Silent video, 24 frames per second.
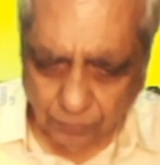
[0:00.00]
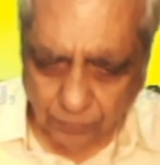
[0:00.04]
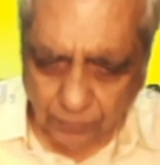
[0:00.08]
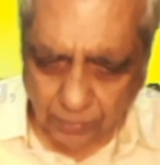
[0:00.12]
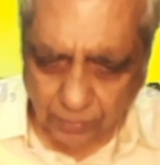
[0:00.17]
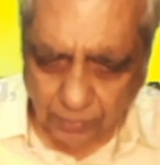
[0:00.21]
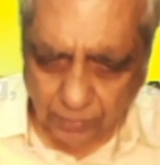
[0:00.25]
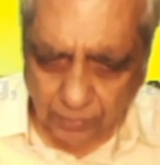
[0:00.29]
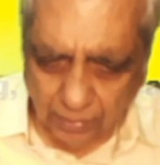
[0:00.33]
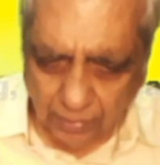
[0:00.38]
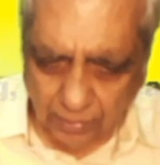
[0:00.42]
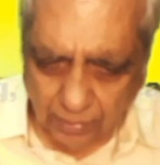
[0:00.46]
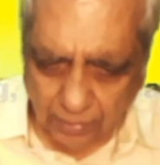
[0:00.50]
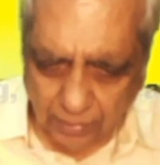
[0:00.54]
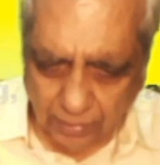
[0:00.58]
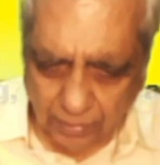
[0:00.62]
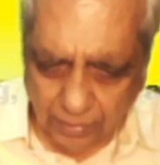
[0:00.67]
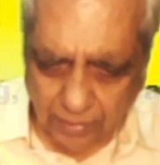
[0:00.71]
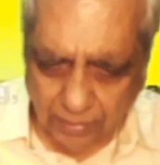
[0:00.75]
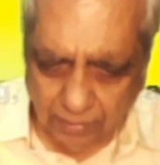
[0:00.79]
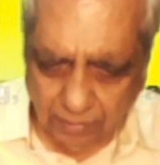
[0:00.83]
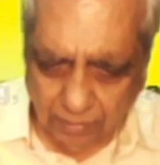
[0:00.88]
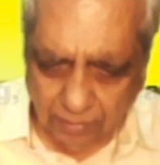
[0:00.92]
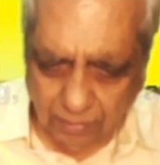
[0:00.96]
in
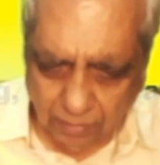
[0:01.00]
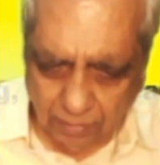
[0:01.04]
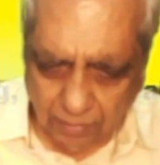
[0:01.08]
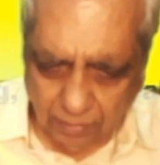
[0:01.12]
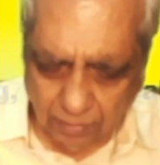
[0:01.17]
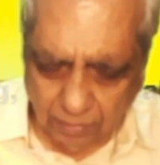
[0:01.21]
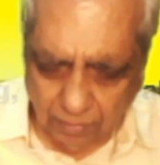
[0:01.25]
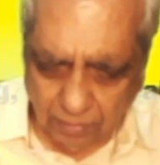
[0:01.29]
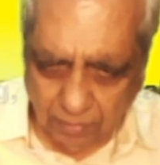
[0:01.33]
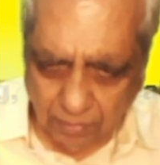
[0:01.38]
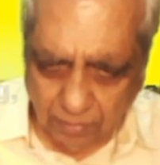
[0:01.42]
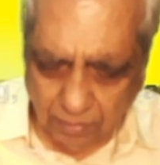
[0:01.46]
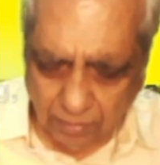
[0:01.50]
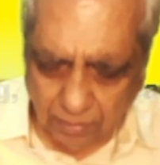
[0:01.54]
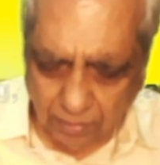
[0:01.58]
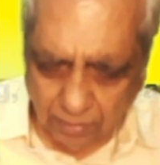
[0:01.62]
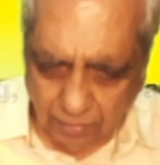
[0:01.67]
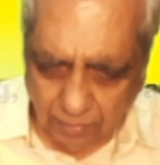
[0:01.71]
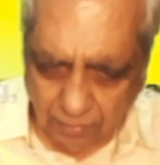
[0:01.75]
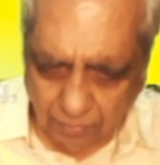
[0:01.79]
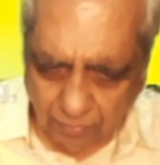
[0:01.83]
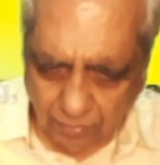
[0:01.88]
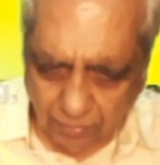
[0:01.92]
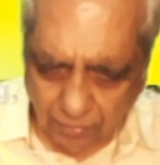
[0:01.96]

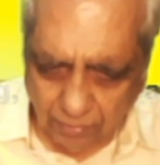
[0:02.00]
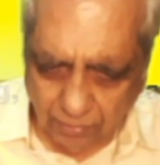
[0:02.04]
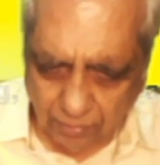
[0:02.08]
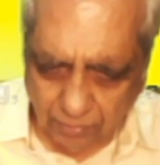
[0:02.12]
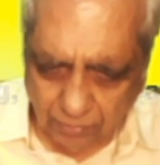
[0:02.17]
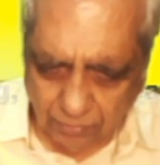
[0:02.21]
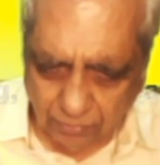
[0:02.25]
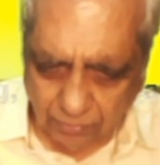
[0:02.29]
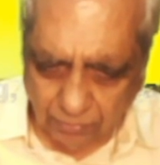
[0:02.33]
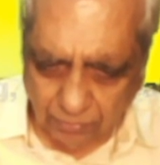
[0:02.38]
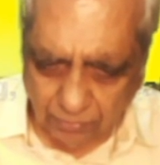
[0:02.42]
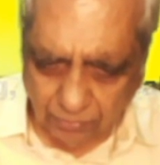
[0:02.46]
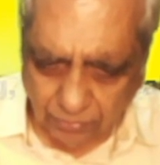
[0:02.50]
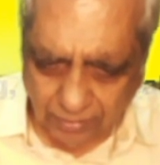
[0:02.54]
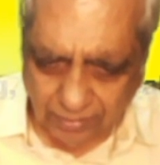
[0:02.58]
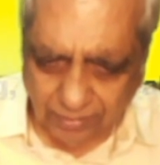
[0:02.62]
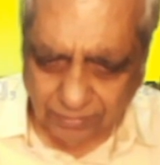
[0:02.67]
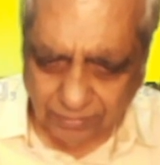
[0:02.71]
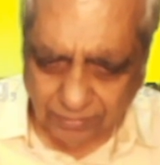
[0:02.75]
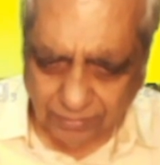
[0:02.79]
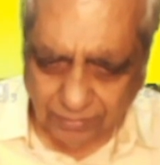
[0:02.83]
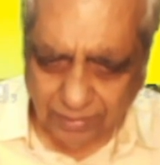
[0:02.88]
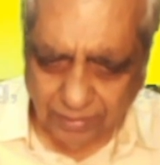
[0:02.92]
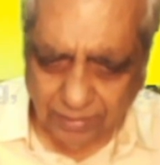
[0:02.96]

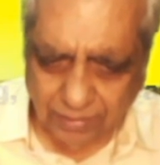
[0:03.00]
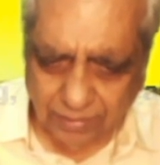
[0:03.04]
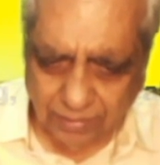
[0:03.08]
seriously